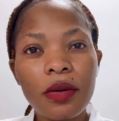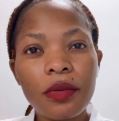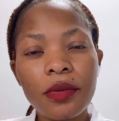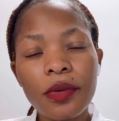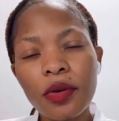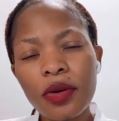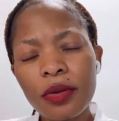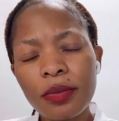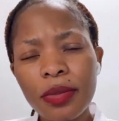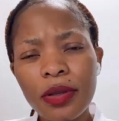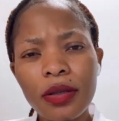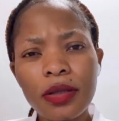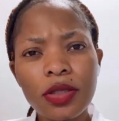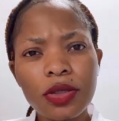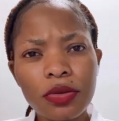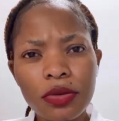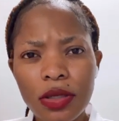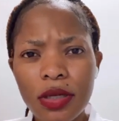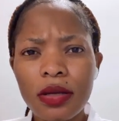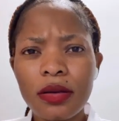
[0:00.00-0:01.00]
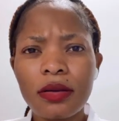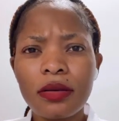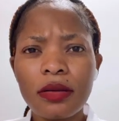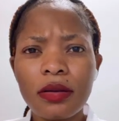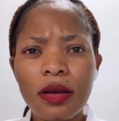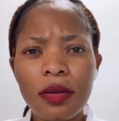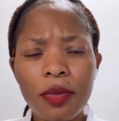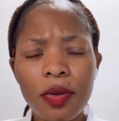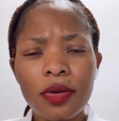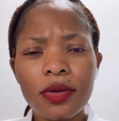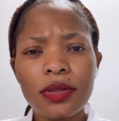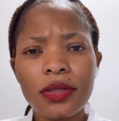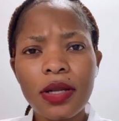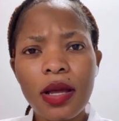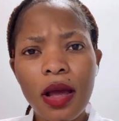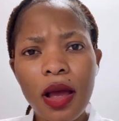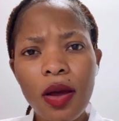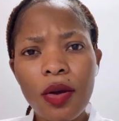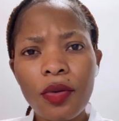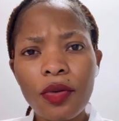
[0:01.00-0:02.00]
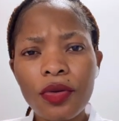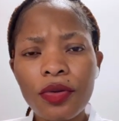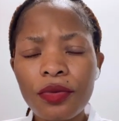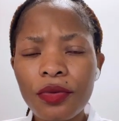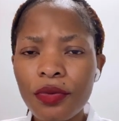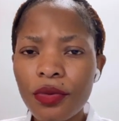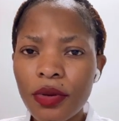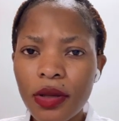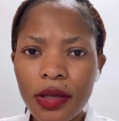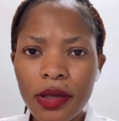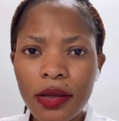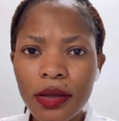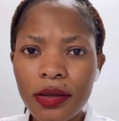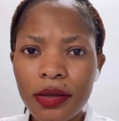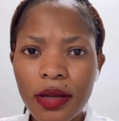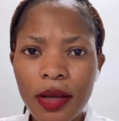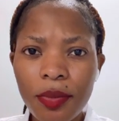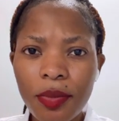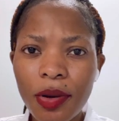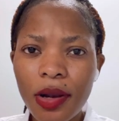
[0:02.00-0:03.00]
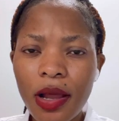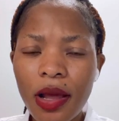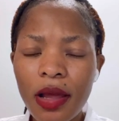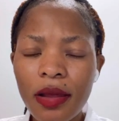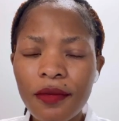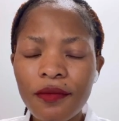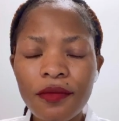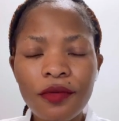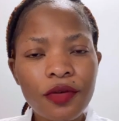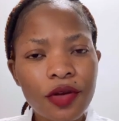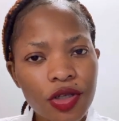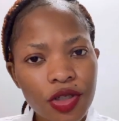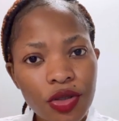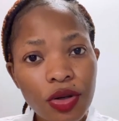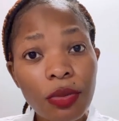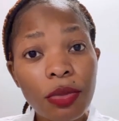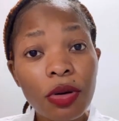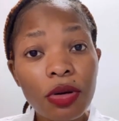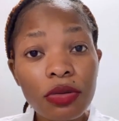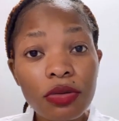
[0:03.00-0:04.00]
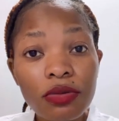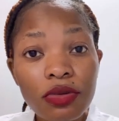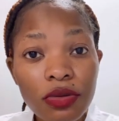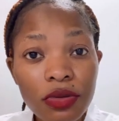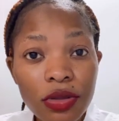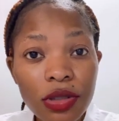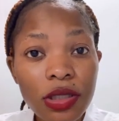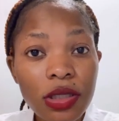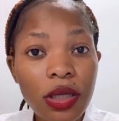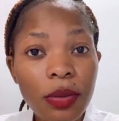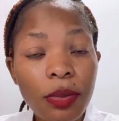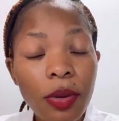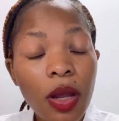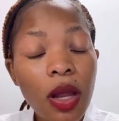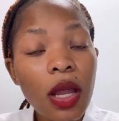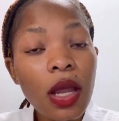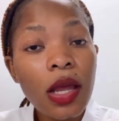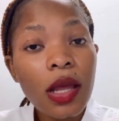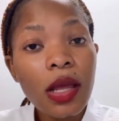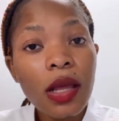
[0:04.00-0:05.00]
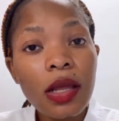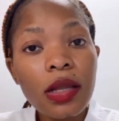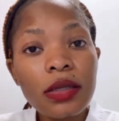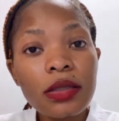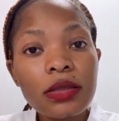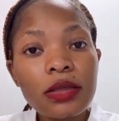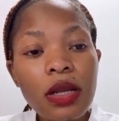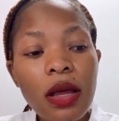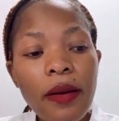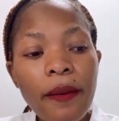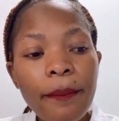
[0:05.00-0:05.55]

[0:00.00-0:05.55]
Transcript: we're gonna be talking about how we can apply for a job on cruise ship. And